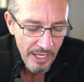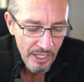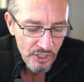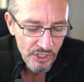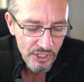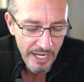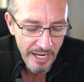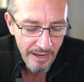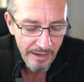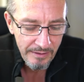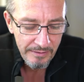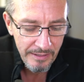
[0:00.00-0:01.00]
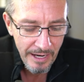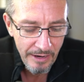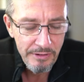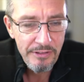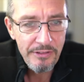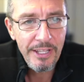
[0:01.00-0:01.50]
share
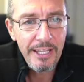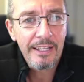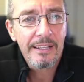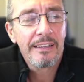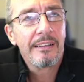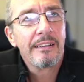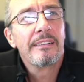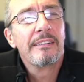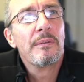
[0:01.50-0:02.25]
everything